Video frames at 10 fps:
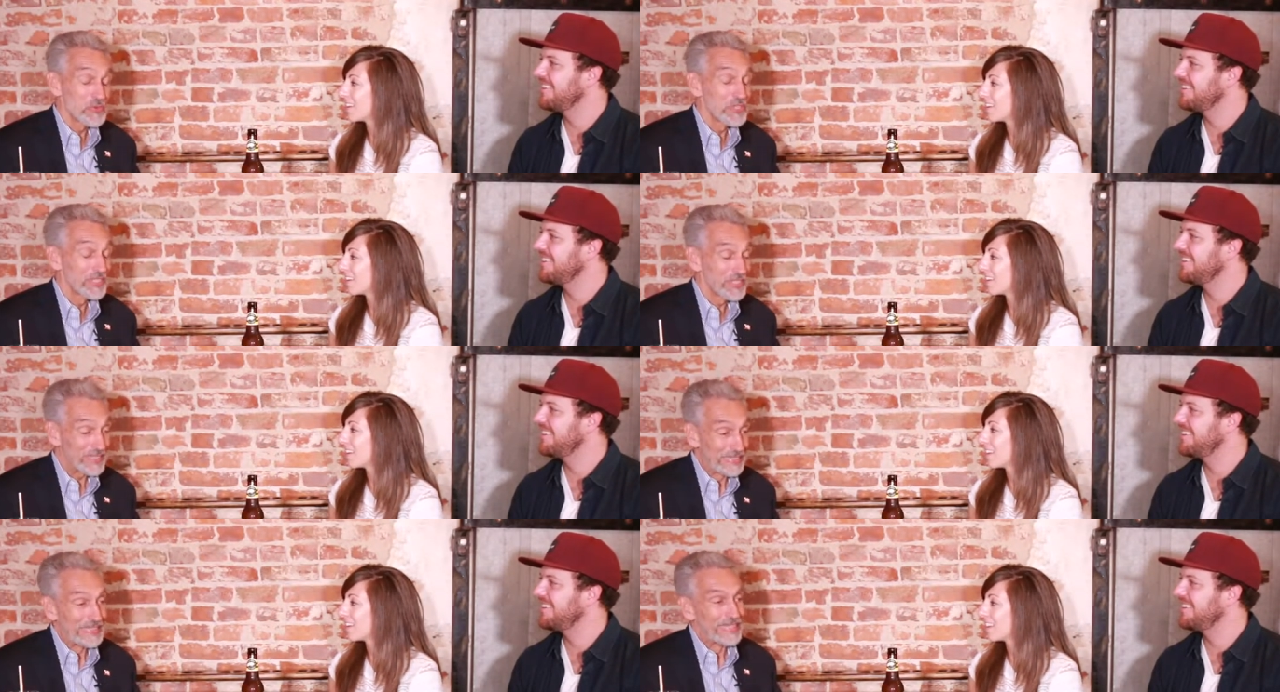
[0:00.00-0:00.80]

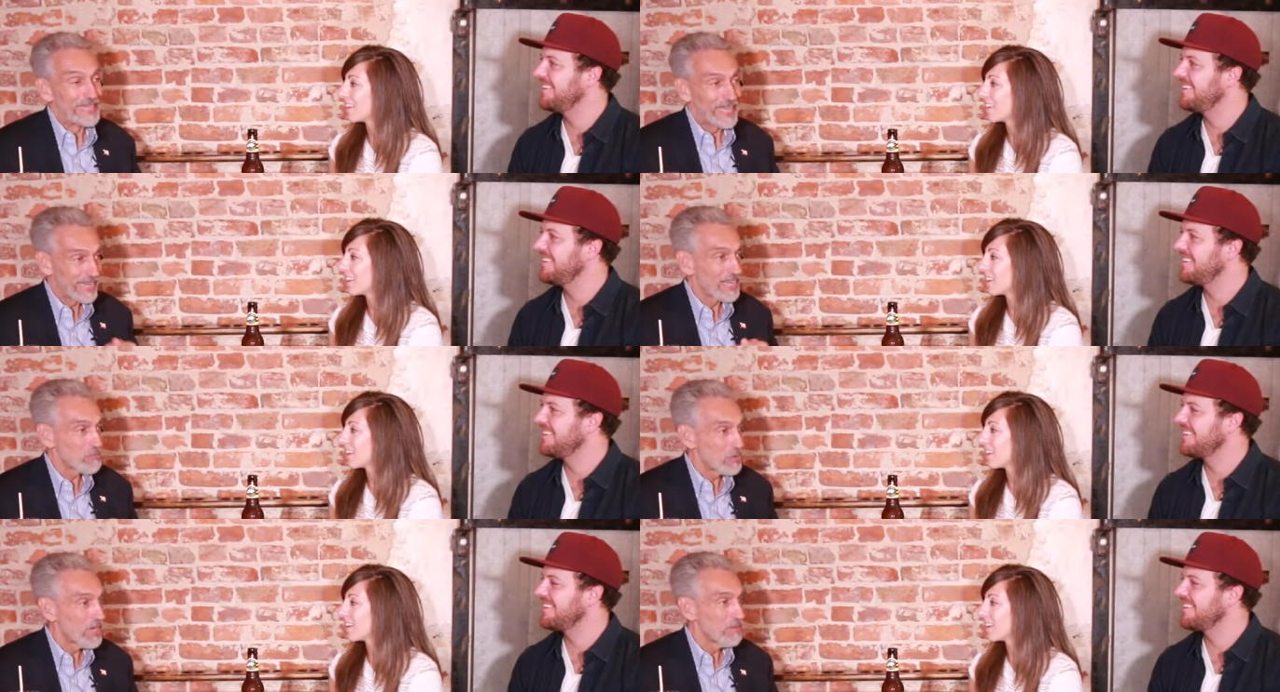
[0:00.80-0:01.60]
Speaker 1: really had a lot
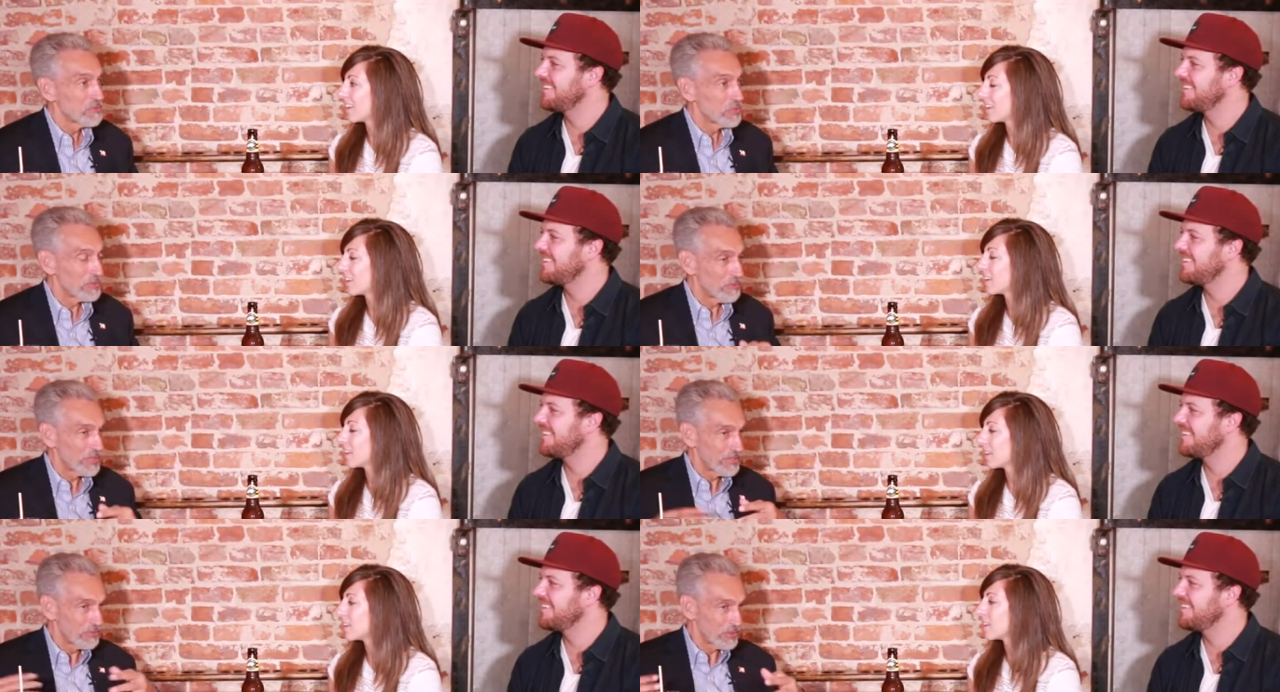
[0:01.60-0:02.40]
of problems. So we wanted with